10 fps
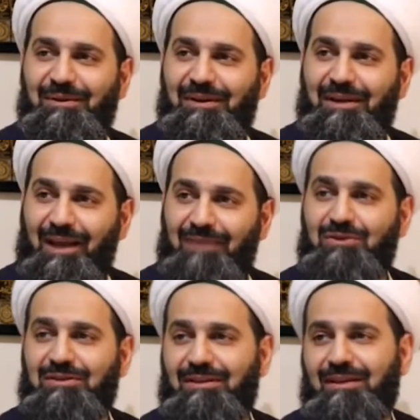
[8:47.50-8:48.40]
catch
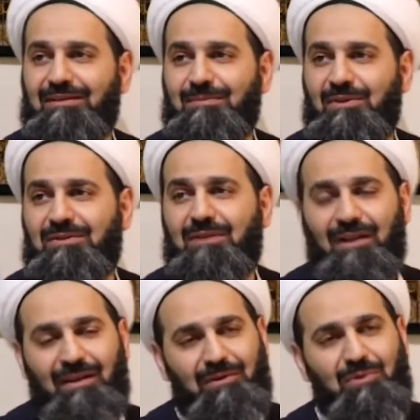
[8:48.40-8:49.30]
it as much as
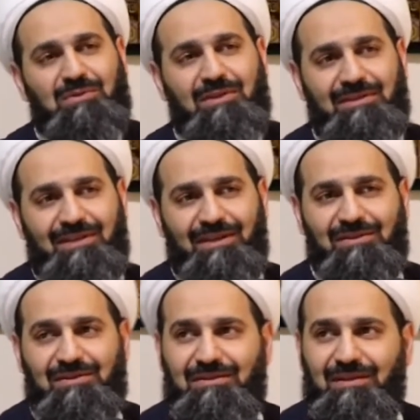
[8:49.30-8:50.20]
Allah knows the
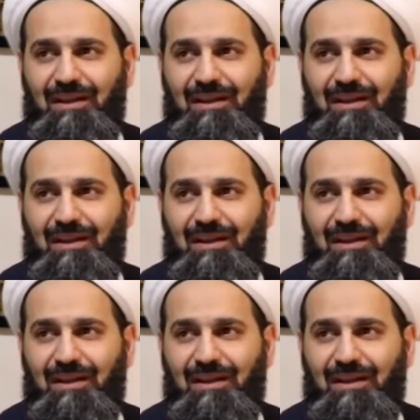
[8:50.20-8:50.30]
intentions.